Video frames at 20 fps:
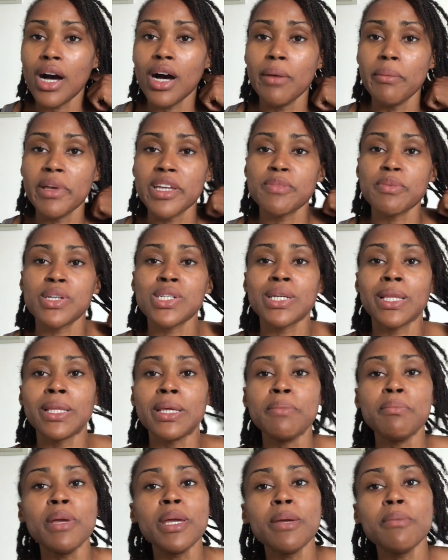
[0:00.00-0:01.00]
especially
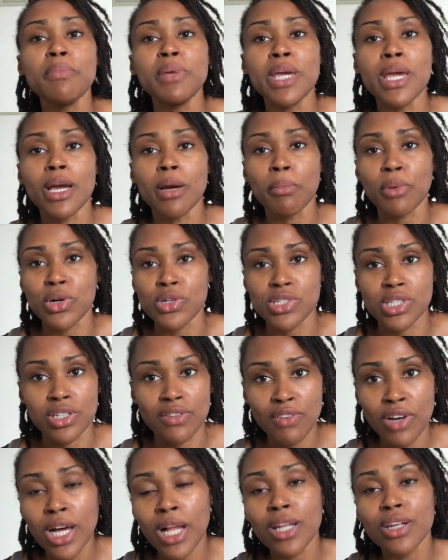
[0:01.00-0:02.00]
me being a person of
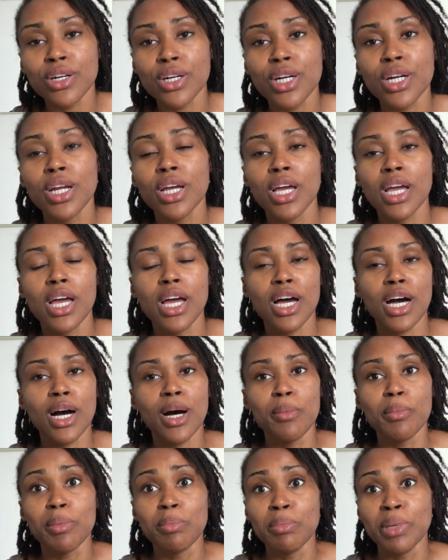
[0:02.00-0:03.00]
color,
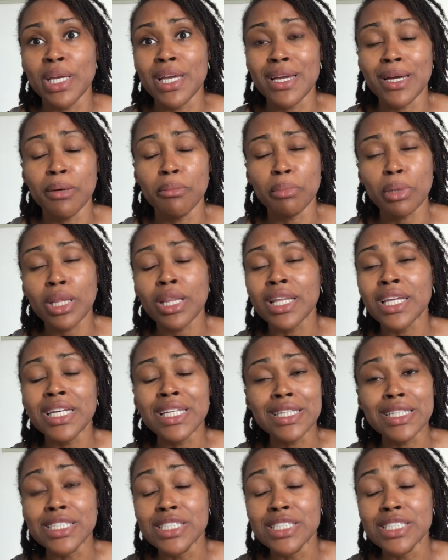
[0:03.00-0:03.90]
being completely